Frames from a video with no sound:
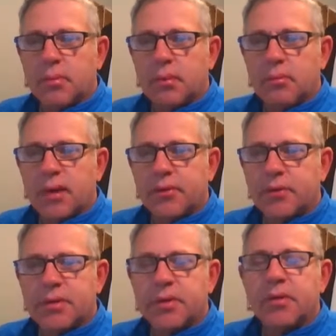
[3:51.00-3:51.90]
a month
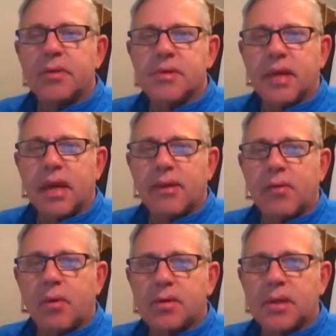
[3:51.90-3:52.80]
or two and see how
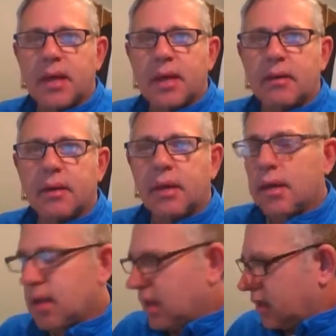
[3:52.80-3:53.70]
that works out.
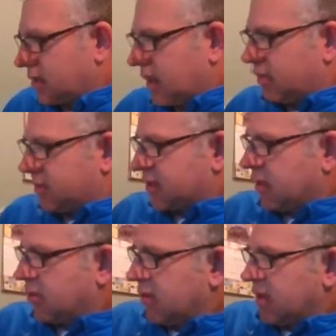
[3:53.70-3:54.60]
So
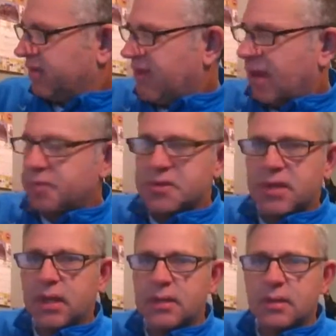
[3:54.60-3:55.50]

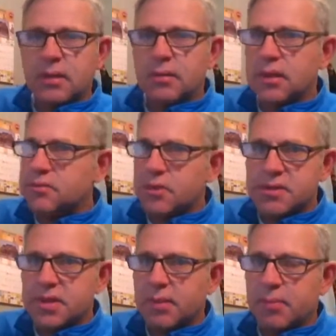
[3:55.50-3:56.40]
5% is
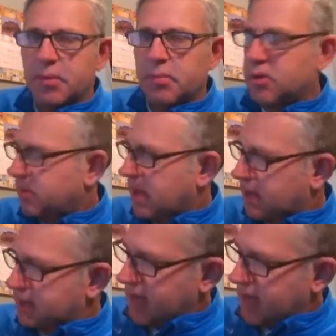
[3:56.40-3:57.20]
real simple. Multiply it